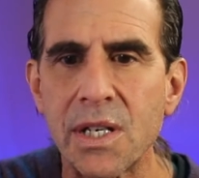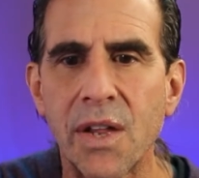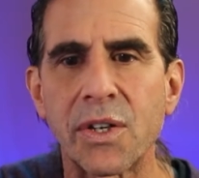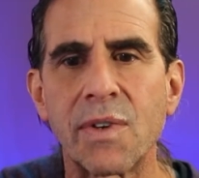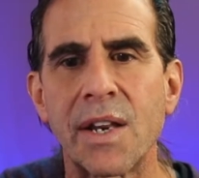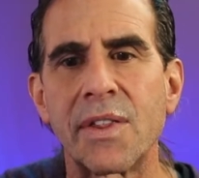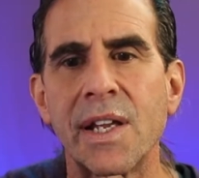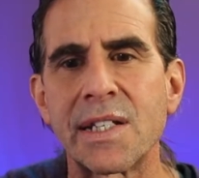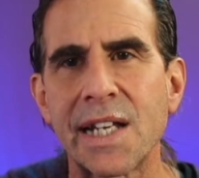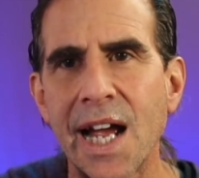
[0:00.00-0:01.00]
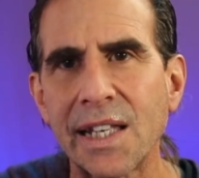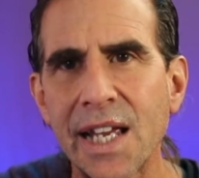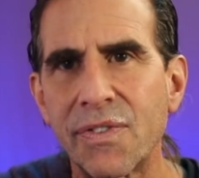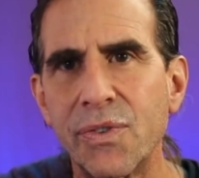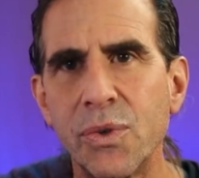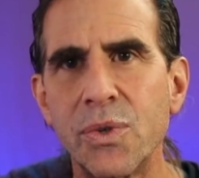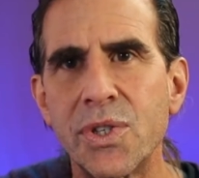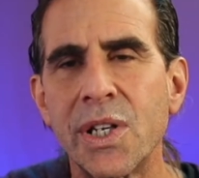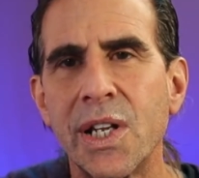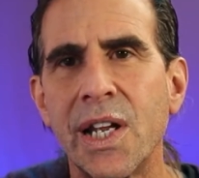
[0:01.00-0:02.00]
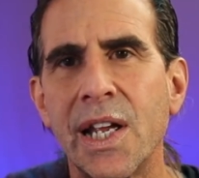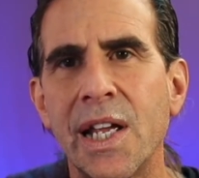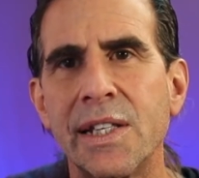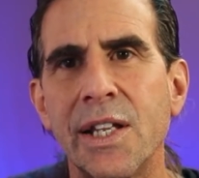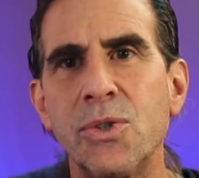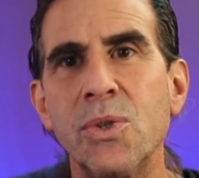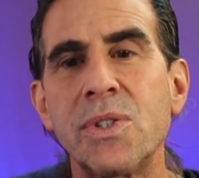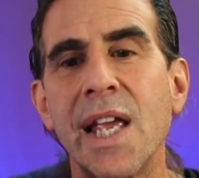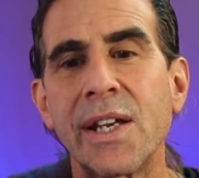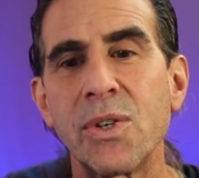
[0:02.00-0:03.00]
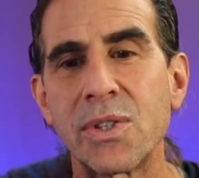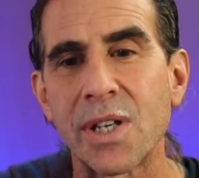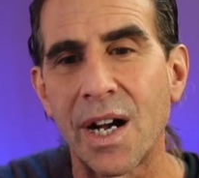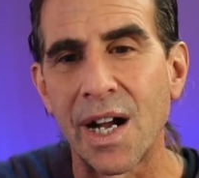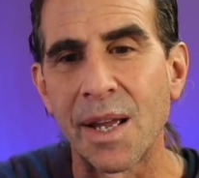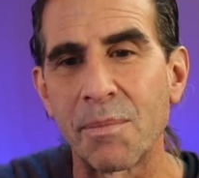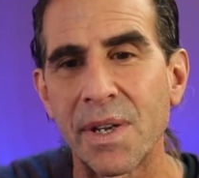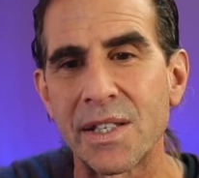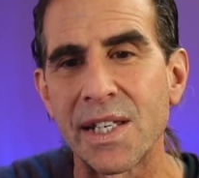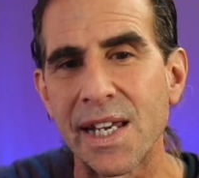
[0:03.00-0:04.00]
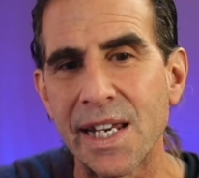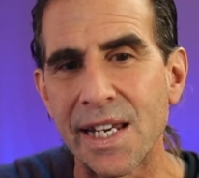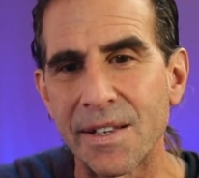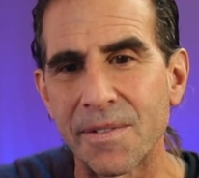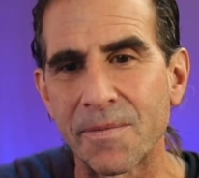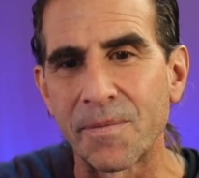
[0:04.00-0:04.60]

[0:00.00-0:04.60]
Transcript: is another great thing. See, I like foods that do take you time to eat.